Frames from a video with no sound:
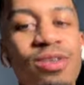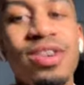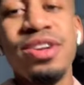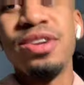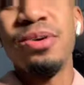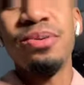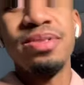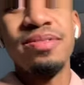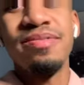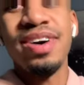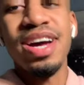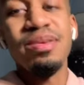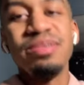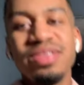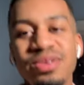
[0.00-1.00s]
already know what the
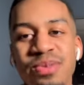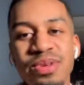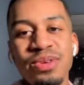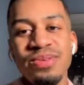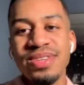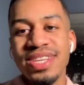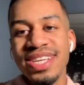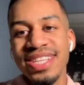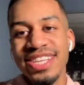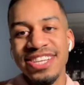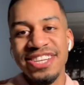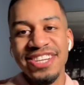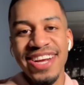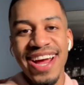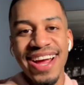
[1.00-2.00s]
vibe is when you see
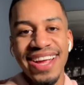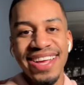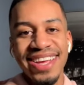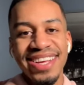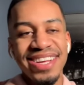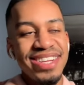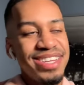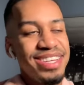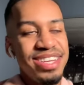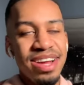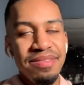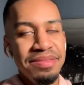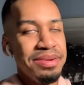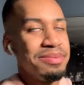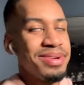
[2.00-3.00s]
this jacket. It's
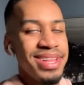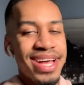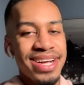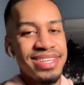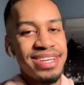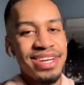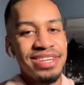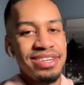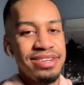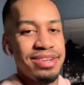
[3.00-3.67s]
definitely relaxation